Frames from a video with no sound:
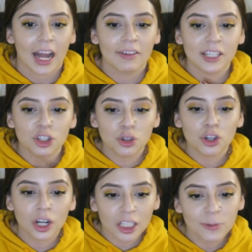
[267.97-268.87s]
And I was like, dude,
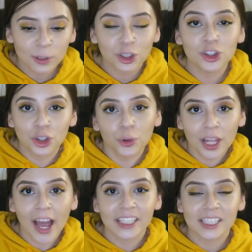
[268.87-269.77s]
you're not supposed to do
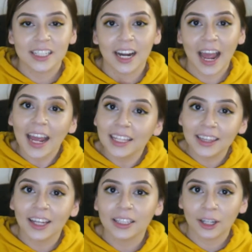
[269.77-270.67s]
that. She's gonna
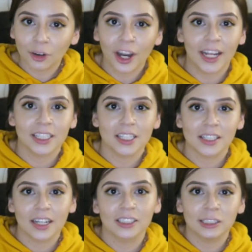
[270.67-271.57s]
hate the crate.
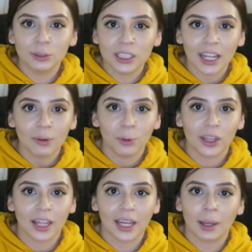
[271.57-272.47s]
She's gonna associate it
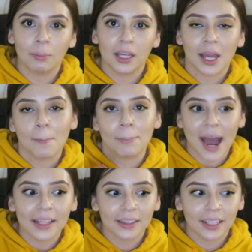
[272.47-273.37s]
with like it being a
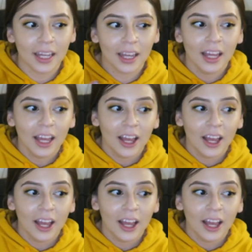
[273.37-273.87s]
bad thing.